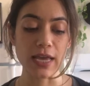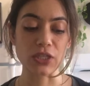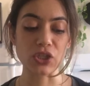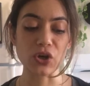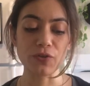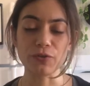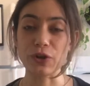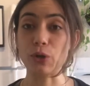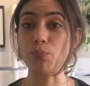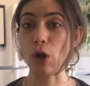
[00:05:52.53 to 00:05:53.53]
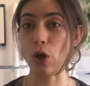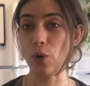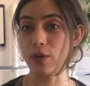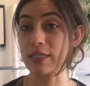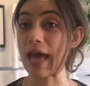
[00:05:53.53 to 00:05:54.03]
It's good for your
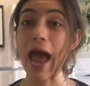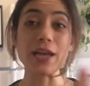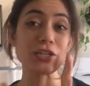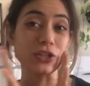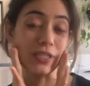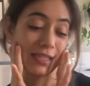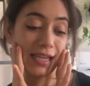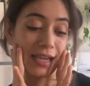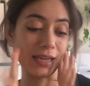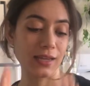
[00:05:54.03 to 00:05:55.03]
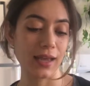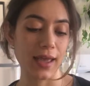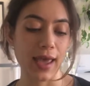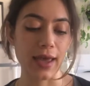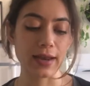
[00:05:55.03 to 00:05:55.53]
bones and your skin,
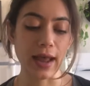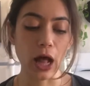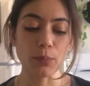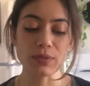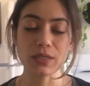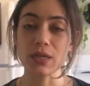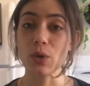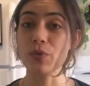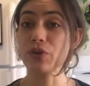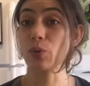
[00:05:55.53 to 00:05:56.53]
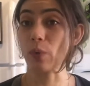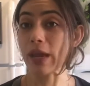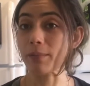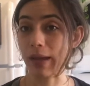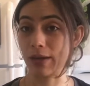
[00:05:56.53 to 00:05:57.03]
and it helps with your
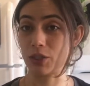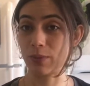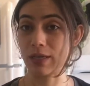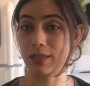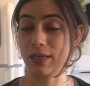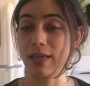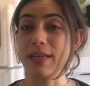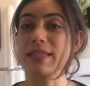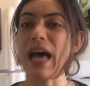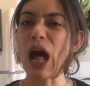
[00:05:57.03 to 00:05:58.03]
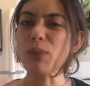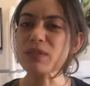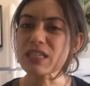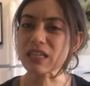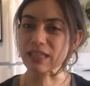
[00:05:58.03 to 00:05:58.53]
weight management. This
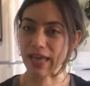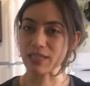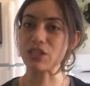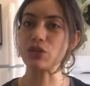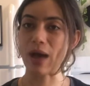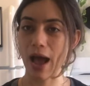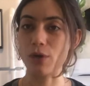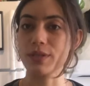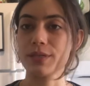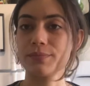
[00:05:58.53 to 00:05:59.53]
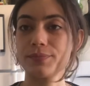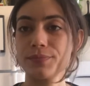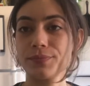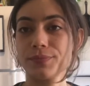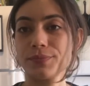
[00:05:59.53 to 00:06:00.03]
helps to cleanse you out.
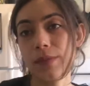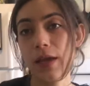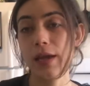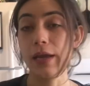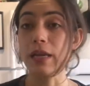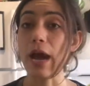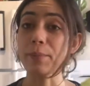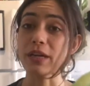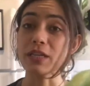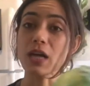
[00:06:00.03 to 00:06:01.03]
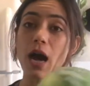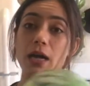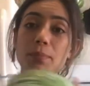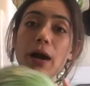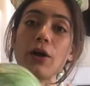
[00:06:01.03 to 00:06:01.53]
Now I'm going to
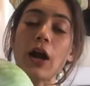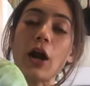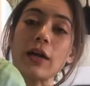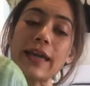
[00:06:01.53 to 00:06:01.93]
talk about our